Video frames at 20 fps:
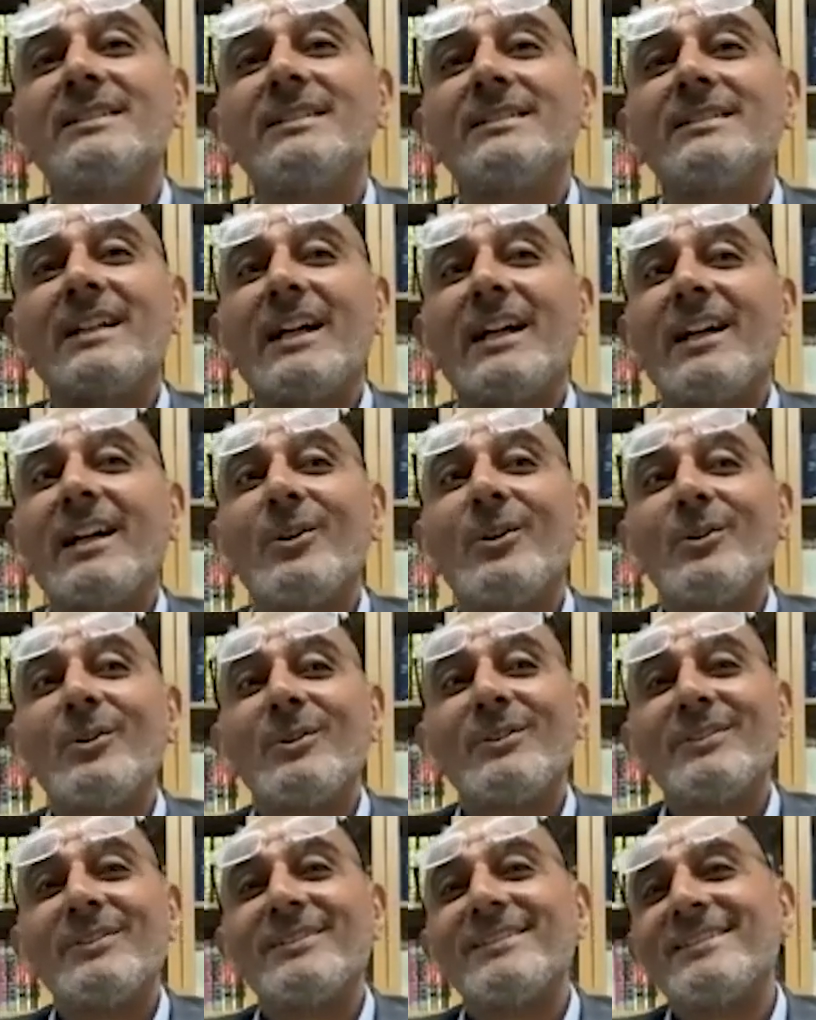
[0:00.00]

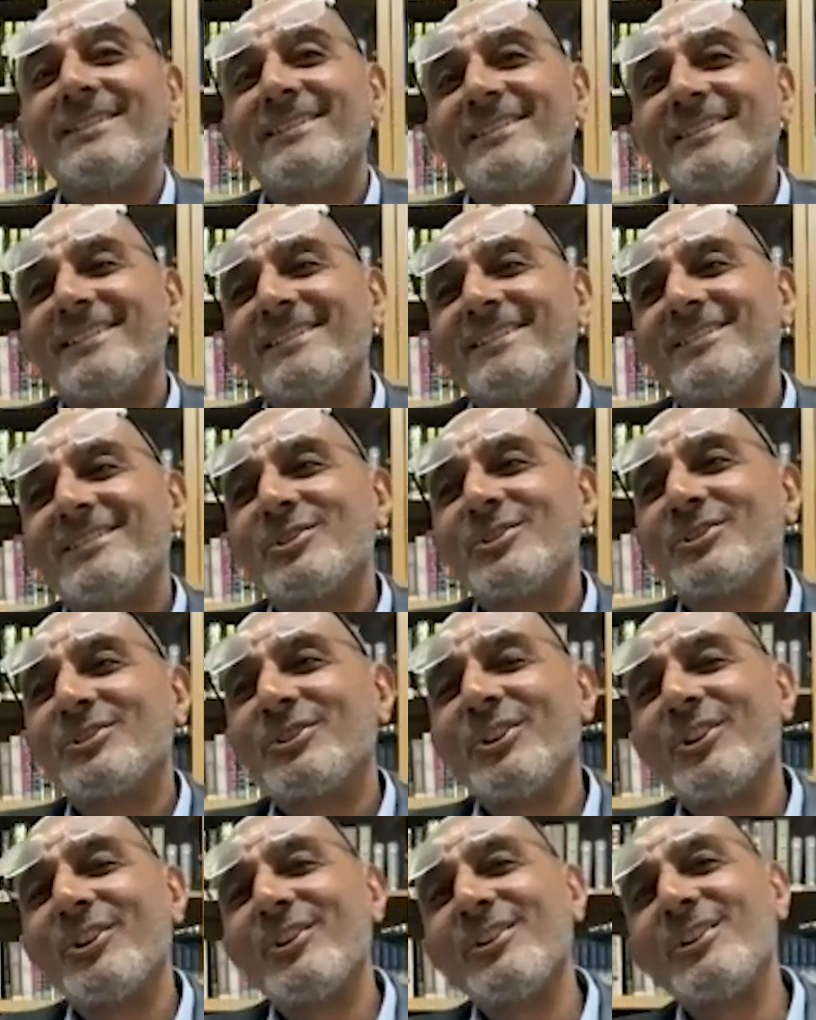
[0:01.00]
Now, to
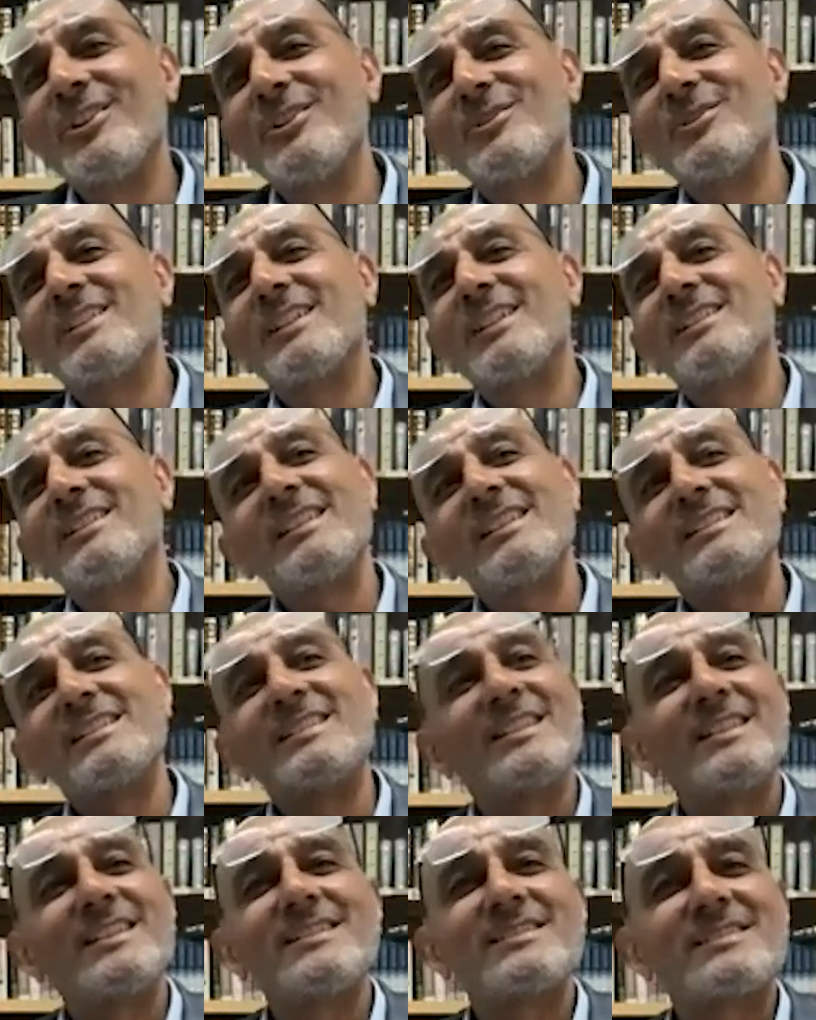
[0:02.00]
show you that this
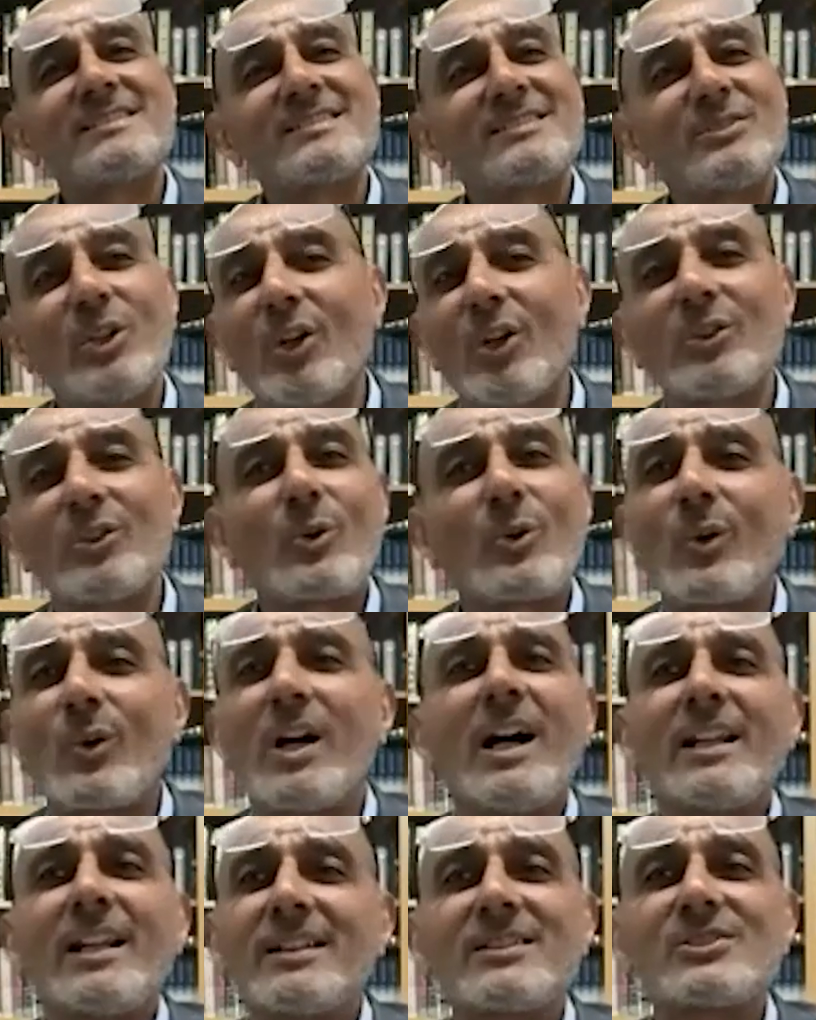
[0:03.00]
is not
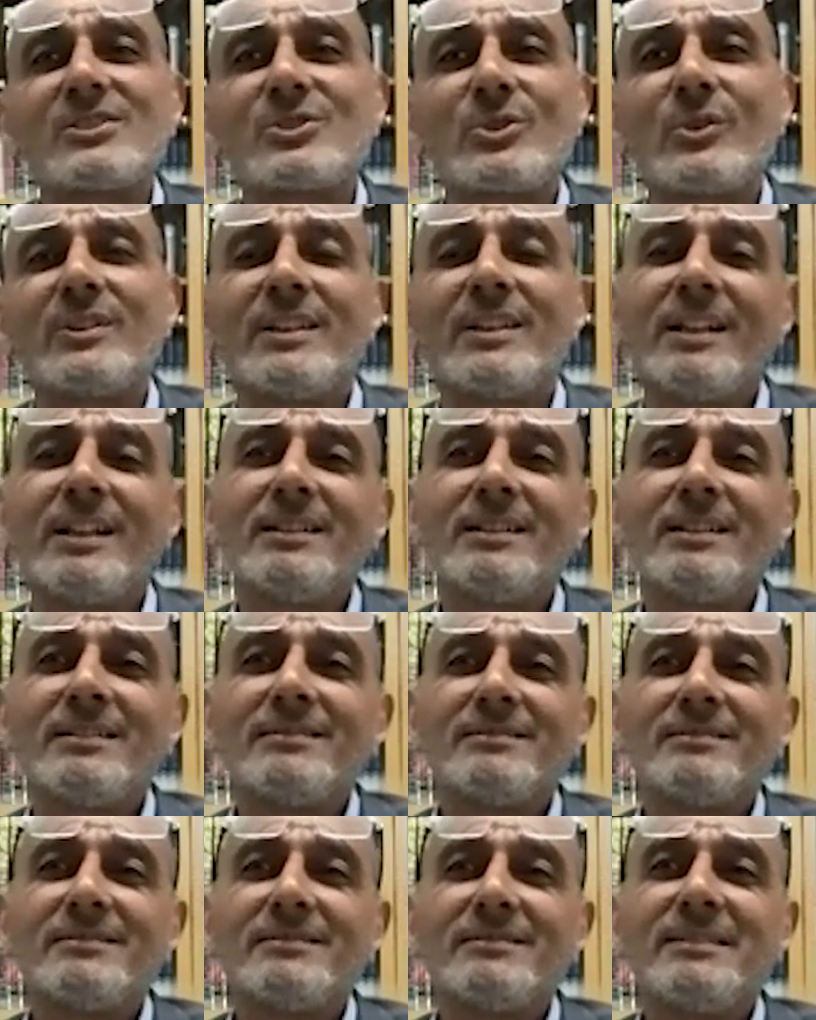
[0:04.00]
Quran and Sunnah,
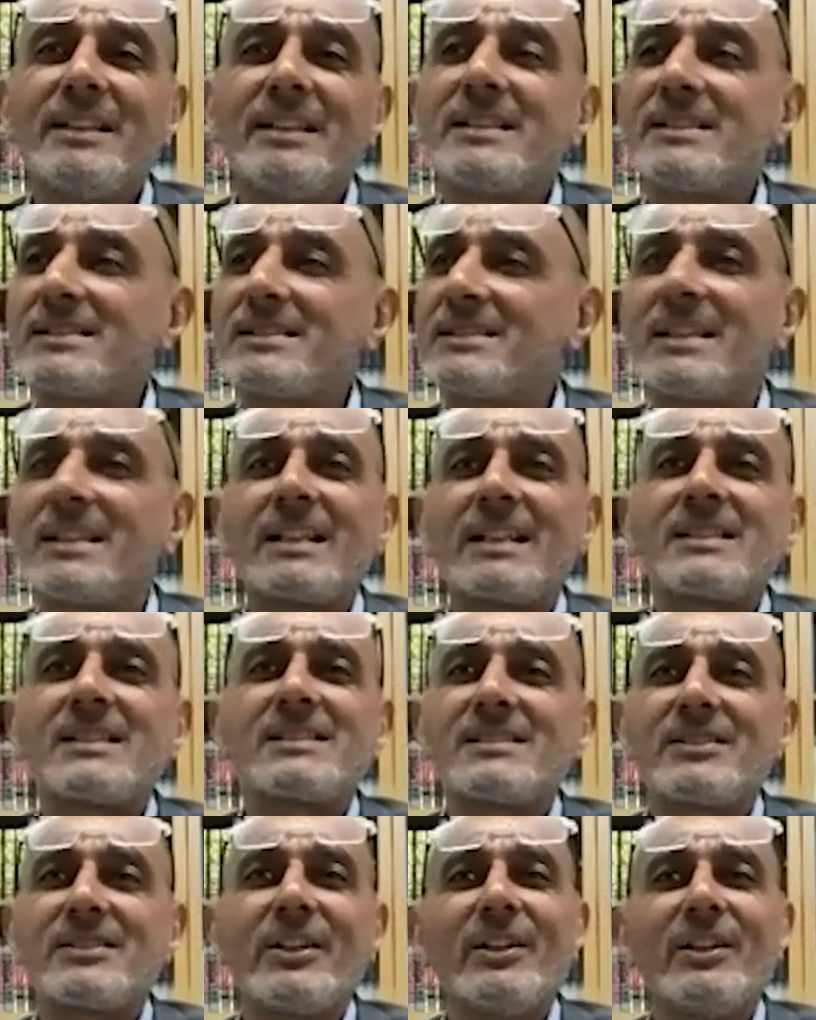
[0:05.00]
this
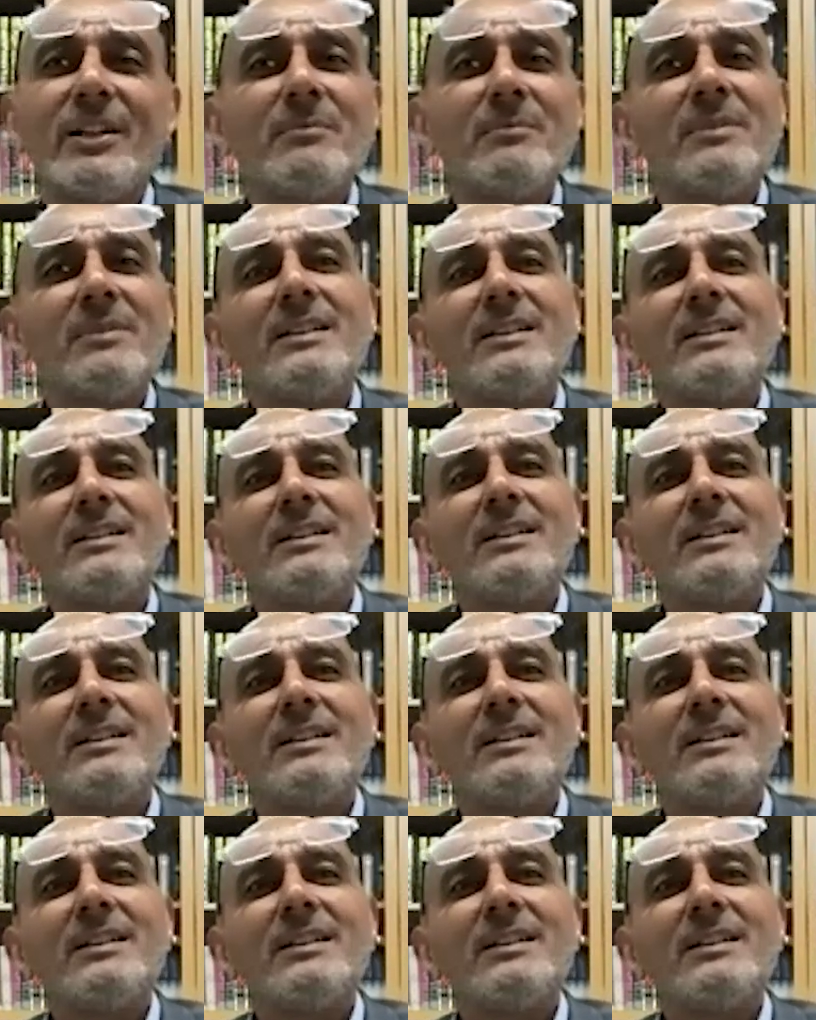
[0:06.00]
6th term,